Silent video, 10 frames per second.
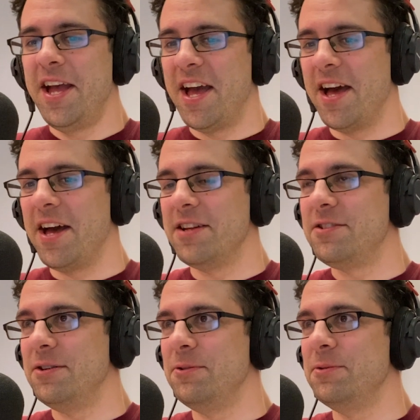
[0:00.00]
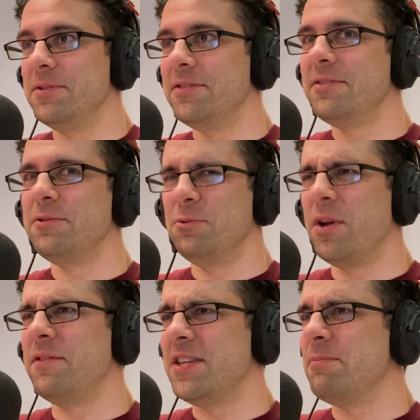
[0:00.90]
to
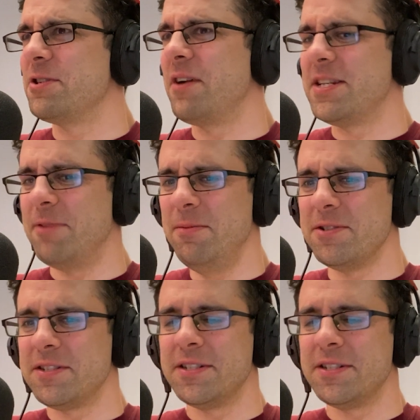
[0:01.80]
one of cinema's greatest moments.